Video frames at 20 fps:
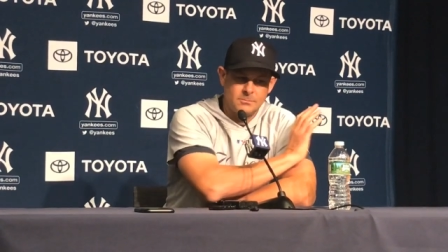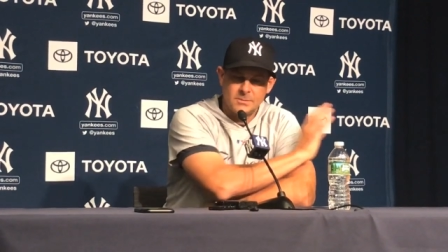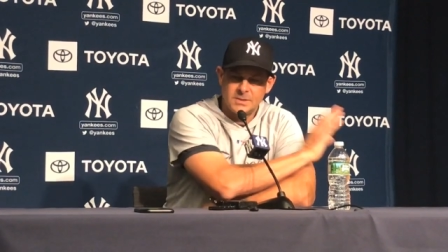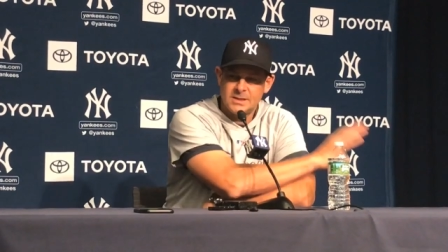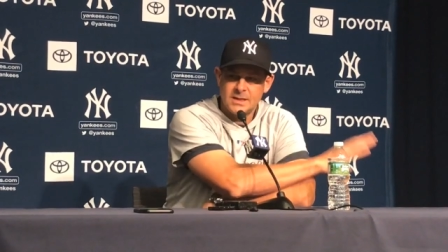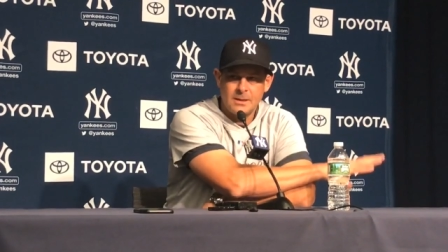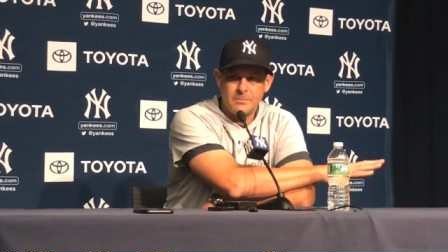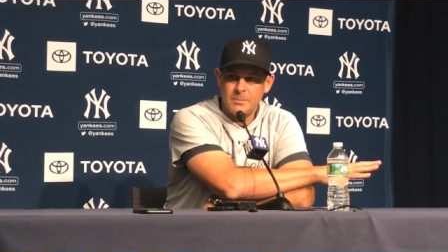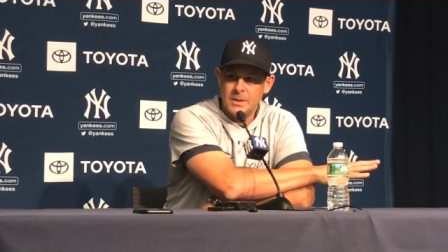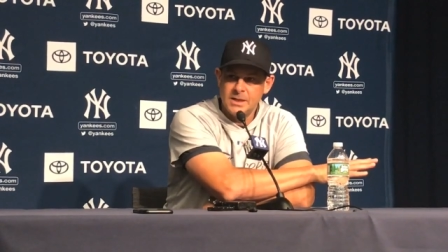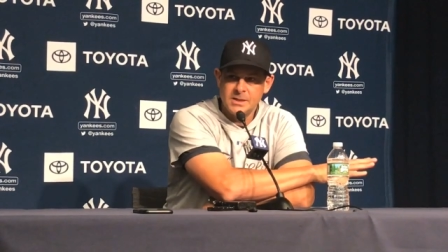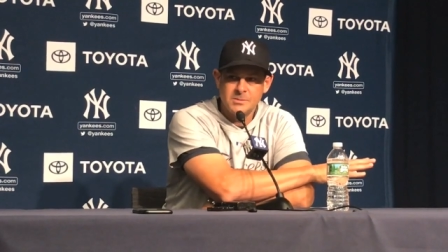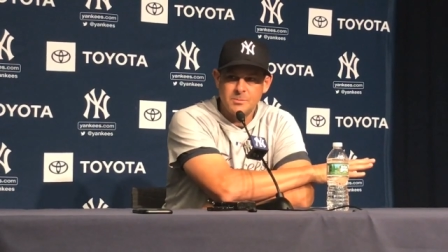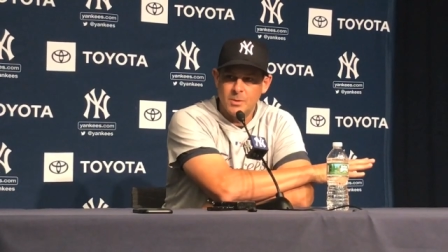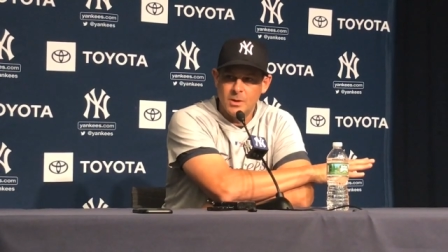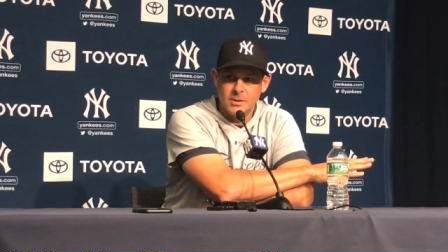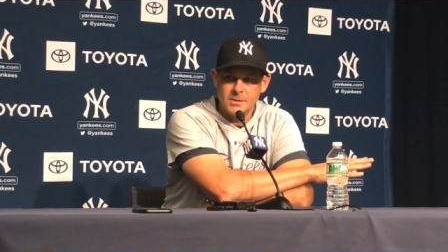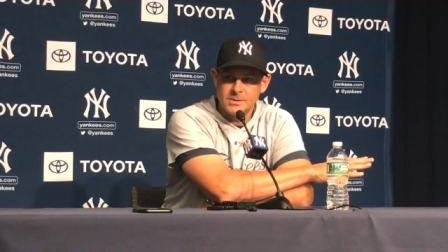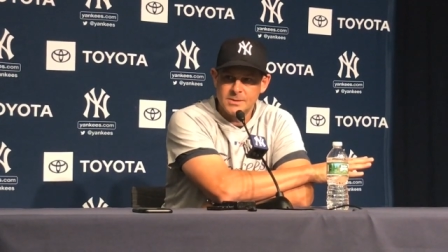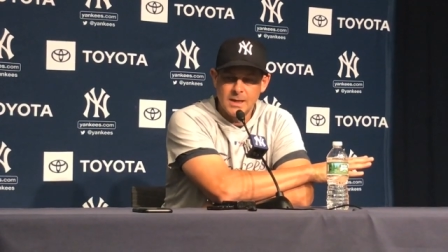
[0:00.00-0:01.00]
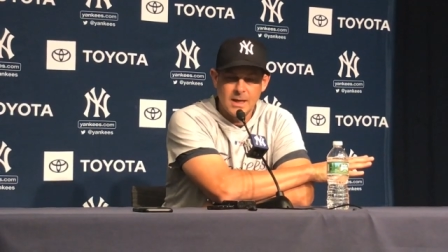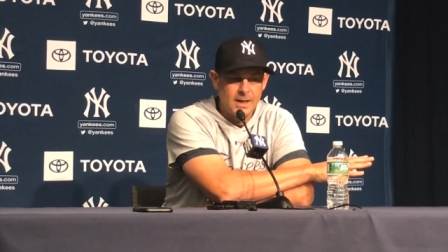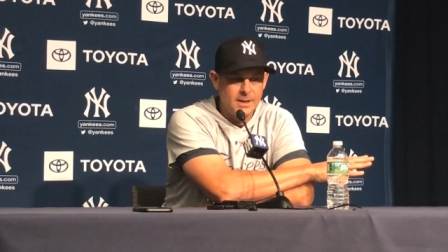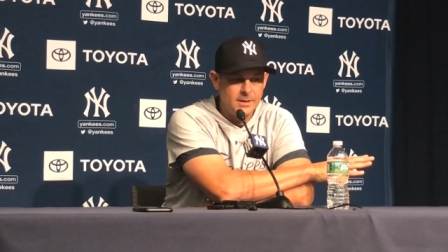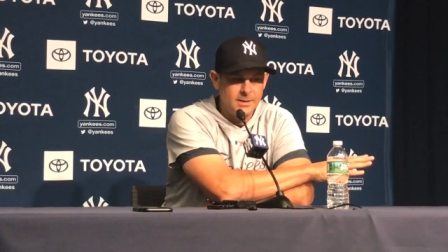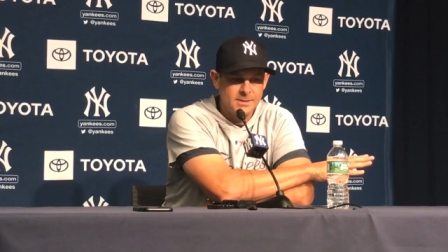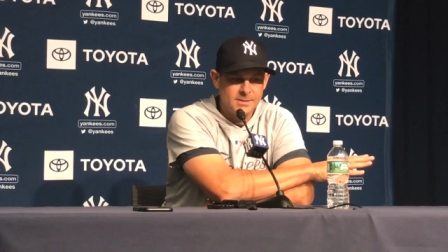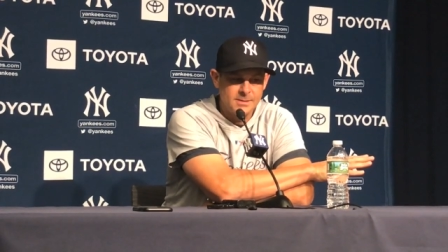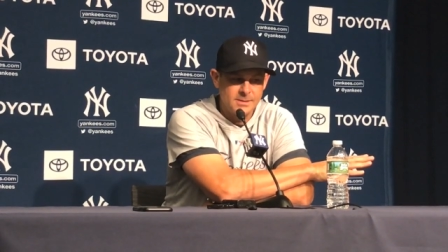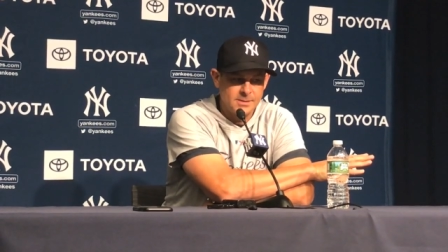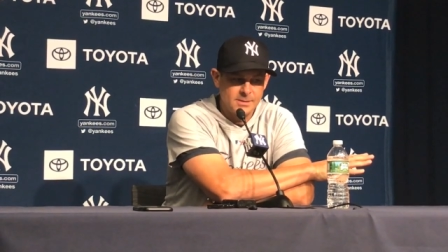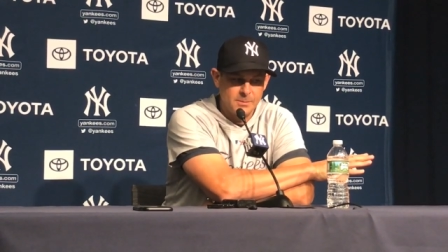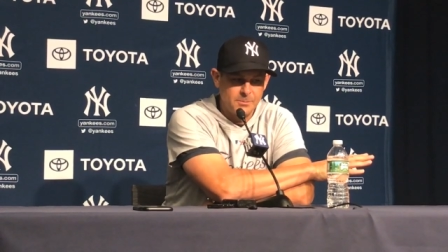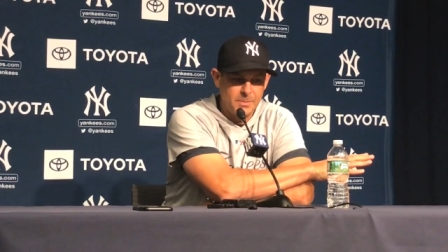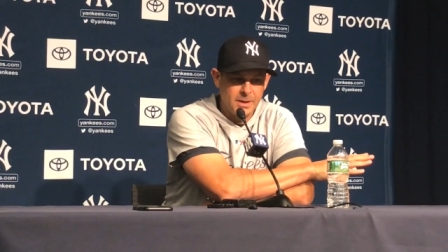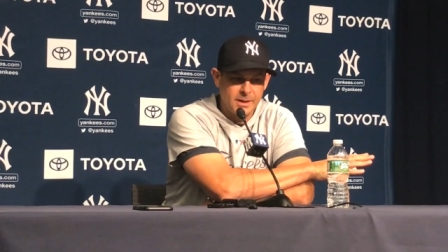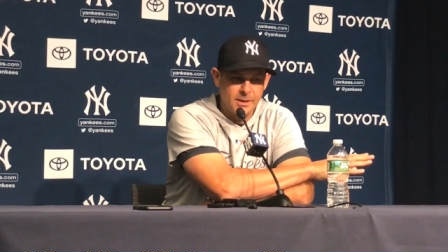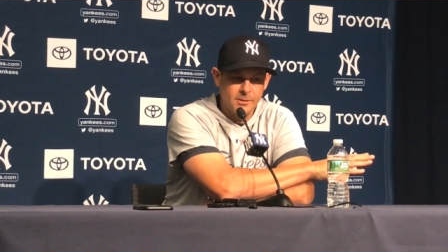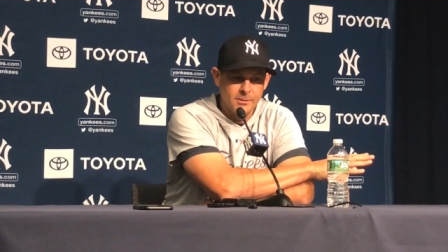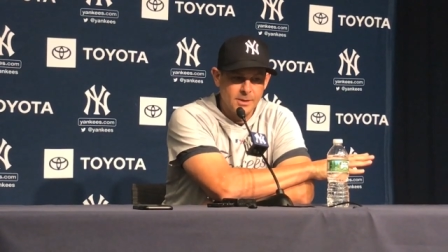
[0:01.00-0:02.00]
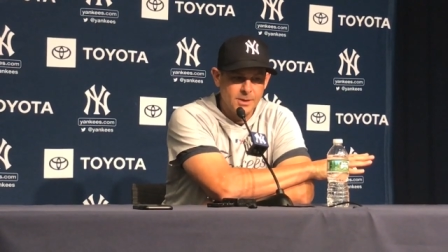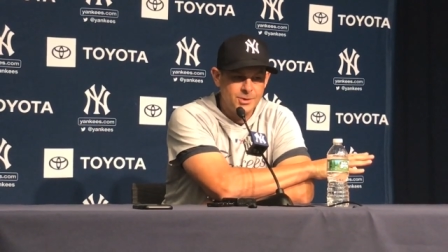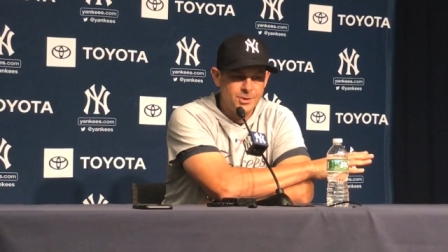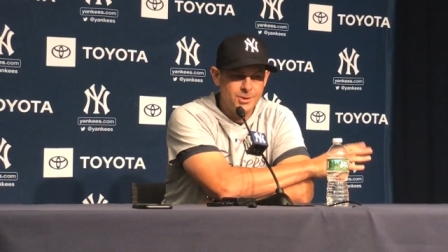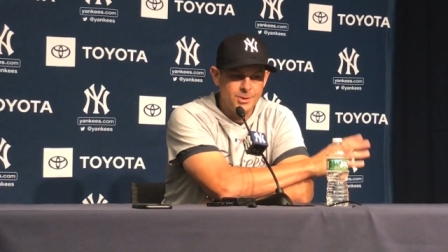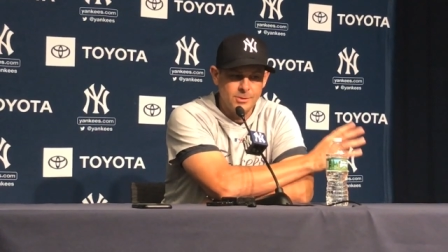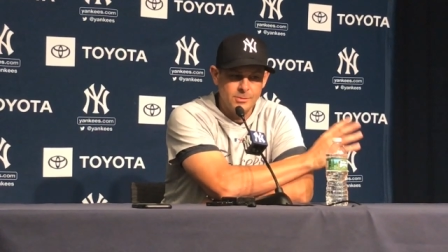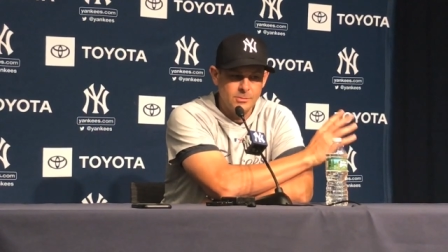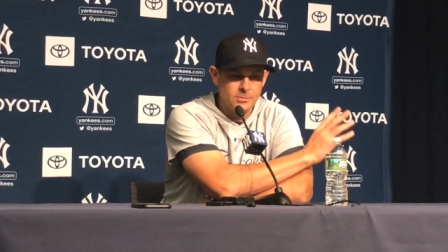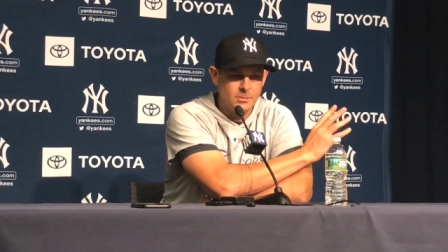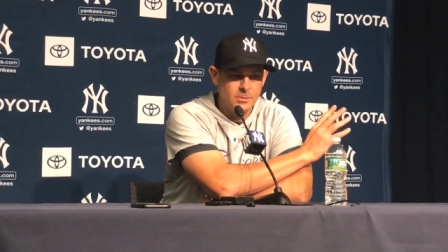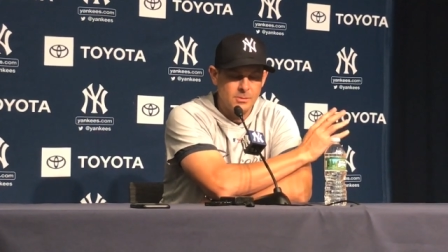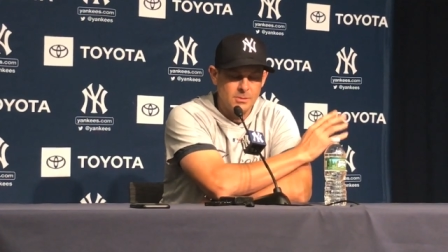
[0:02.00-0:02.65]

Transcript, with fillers: set baseball aside. This is a bigger issue,